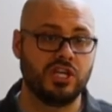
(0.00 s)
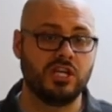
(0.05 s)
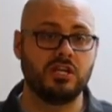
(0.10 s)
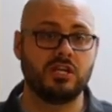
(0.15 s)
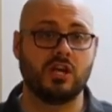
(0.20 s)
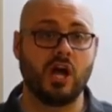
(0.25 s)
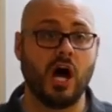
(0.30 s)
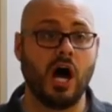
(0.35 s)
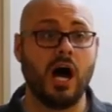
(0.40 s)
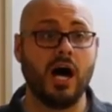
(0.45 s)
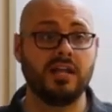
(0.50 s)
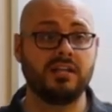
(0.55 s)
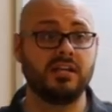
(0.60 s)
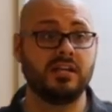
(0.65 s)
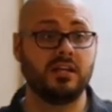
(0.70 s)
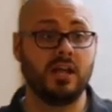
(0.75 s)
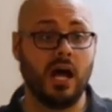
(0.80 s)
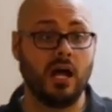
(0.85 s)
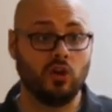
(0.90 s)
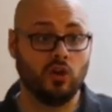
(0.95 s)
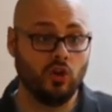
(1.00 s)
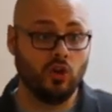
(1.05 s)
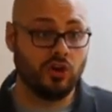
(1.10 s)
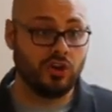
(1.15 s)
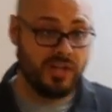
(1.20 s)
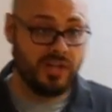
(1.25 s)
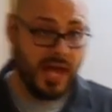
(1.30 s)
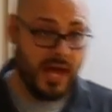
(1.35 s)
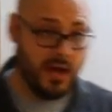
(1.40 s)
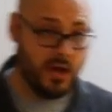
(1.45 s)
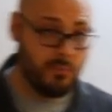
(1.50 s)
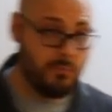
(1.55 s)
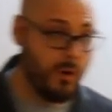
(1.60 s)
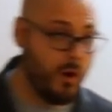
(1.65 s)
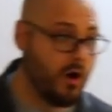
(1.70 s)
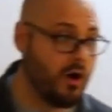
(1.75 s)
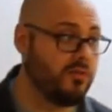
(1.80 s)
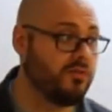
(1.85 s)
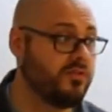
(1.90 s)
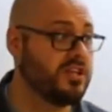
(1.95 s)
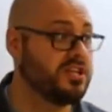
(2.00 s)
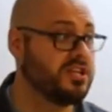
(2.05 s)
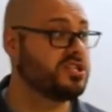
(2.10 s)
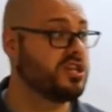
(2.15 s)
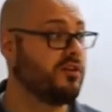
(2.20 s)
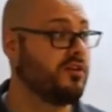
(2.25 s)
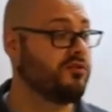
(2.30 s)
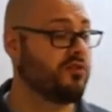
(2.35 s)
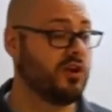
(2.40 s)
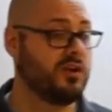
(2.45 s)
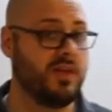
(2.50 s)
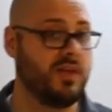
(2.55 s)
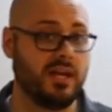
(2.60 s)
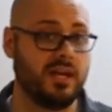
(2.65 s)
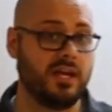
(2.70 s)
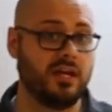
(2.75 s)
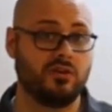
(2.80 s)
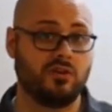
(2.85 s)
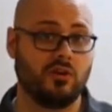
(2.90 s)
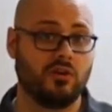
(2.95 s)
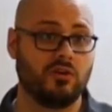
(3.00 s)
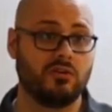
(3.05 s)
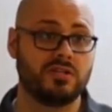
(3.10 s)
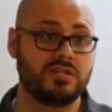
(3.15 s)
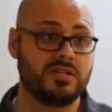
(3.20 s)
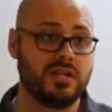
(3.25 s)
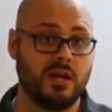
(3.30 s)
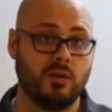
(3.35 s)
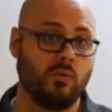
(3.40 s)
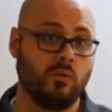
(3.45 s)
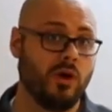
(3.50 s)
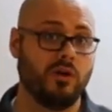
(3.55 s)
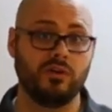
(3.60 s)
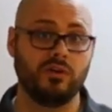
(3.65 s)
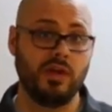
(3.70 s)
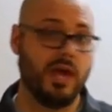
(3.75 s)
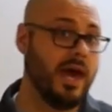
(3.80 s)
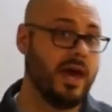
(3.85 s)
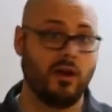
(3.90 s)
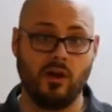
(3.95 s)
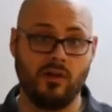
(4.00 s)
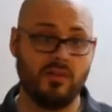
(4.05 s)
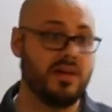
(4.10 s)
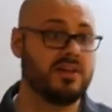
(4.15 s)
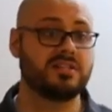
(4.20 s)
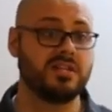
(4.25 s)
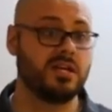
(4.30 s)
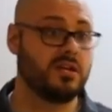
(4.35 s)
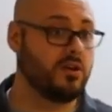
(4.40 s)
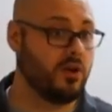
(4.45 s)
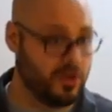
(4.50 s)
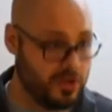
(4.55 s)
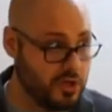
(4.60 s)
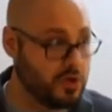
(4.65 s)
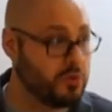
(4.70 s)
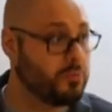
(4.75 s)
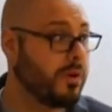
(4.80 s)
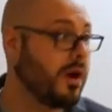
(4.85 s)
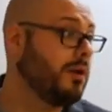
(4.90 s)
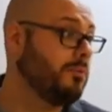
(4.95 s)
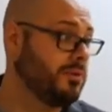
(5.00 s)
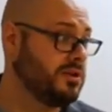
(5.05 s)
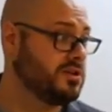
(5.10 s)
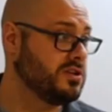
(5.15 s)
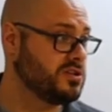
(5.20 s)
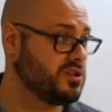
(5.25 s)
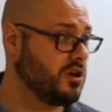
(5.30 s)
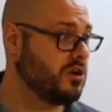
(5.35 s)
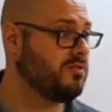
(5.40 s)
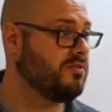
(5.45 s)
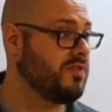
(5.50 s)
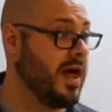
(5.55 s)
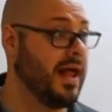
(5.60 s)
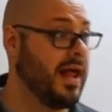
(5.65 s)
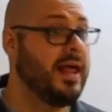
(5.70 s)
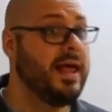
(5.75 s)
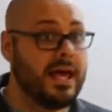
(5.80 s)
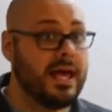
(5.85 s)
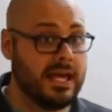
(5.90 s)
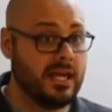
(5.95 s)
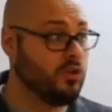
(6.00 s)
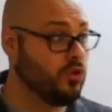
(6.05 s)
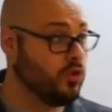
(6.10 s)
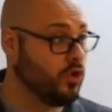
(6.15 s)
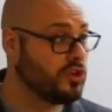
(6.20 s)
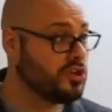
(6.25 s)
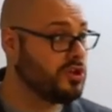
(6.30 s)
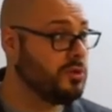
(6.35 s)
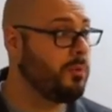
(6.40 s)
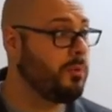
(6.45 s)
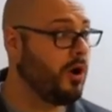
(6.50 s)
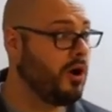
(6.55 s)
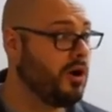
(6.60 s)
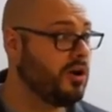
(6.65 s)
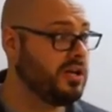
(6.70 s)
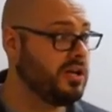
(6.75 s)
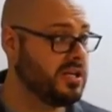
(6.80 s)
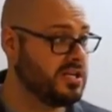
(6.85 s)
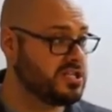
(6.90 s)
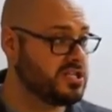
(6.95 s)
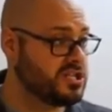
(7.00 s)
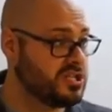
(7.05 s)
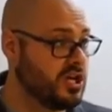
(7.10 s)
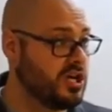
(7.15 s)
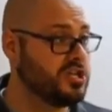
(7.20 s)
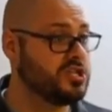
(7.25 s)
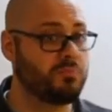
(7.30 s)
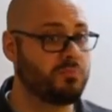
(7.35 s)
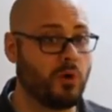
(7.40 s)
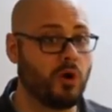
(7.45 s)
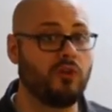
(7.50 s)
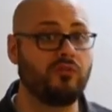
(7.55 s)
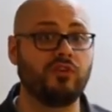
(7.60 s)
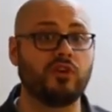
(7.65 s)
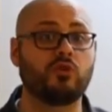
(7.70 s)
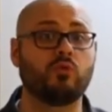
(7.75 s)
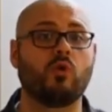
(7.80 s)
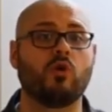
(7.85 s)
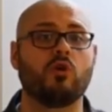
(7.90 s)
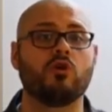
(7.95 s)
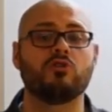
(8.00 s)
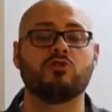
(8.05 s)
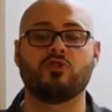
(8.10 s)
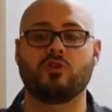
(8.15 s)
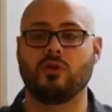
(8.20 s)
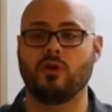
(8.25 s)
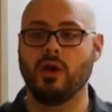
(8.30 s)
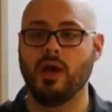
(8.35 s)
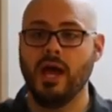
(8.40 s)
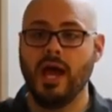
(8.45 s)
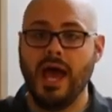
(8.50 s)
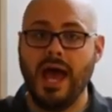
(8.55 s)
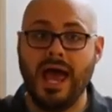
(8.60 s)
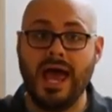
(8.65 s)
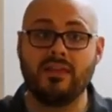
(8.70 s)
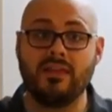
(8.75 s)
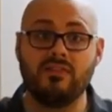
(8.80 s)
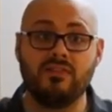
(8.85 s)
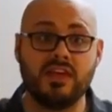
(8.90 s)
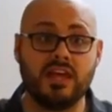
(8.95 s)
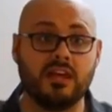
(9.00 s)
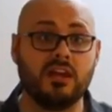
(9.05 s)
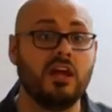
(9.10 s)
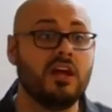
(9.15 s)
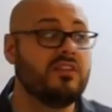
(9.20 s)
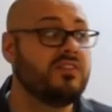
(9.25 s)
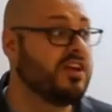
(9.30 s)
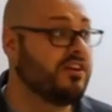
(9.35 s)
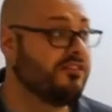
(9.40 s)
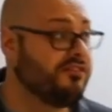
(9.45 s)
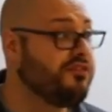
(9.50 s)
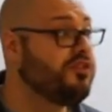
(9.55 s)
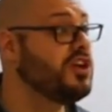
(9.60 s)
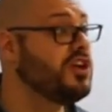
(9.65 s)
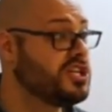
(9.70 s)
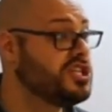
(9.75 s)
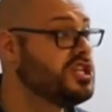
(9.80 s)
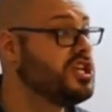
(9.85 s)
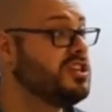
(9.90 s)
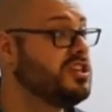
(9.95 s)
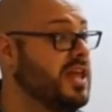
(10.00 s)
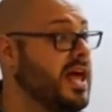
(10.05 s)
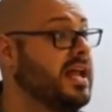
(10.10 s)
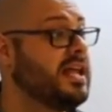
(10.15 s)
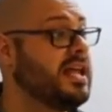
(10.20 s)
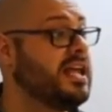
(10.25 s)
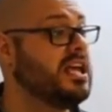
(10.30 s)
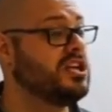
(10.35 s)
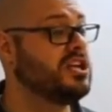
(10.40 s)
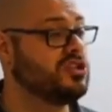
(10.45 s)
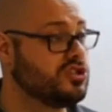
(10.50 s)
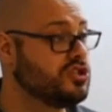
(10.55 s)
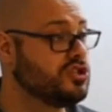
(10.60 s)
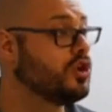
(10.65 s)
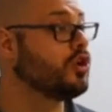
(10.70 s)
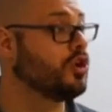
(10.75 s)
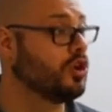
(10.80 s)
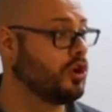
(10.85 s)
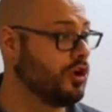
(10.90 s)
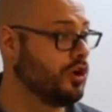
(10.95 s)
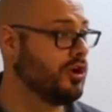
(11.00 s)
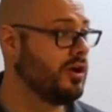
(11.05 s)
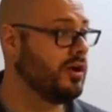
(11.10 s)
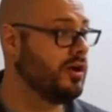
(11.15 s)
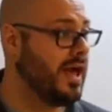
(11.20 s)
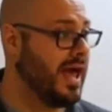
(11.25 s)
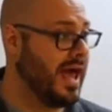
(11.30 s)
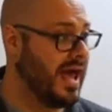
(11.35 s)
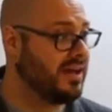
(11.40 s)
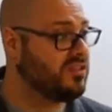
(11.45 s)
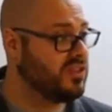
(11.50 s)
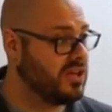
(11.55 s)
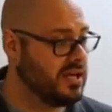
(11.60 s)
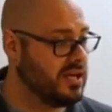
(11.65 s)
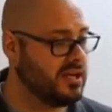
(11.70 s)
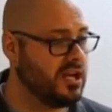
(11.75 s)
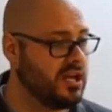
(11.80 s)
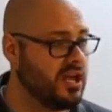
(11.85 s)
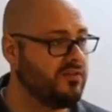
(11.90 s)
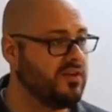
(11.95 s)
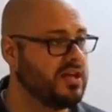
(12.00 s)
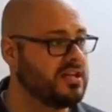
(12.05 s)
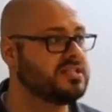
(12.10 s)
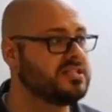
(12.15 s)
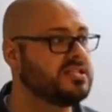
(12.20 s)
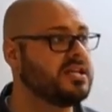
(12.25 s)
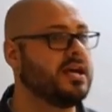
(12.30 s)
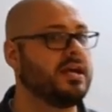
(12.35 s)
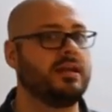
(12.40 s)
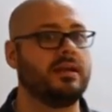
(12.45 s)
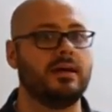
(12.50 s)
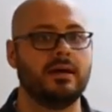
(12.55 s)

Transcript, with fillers: God did not look down upon the suffering that he endured and said, well, you had all that sin on you, you probably deserved that. He looked upon his son's perfect work and then the affliction that he endured at the end of it and said,